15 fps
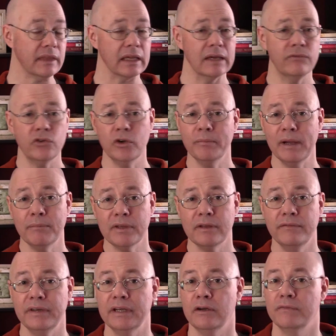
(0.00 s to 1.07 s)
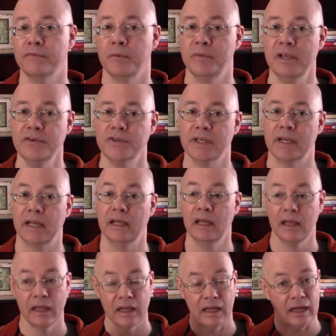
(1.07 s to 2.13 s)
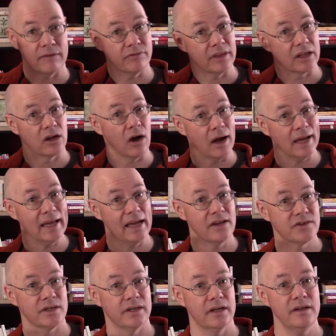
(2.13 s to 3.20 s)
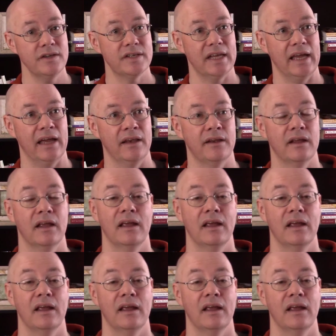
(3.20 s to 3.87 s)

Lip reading: if you remember the video from yesterday, if the guy has in his head